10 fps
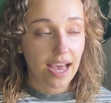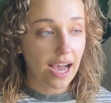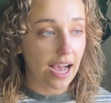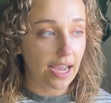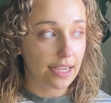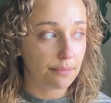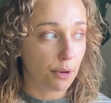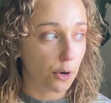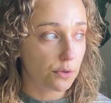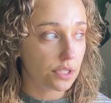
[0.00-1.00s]
I
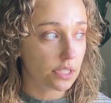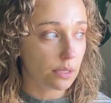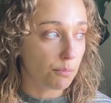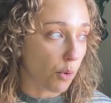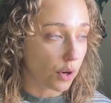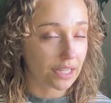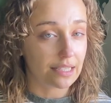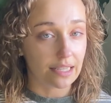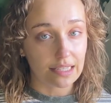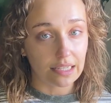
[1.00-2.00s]
post more
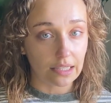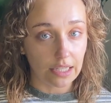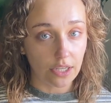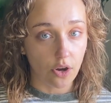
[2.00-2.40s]
consistently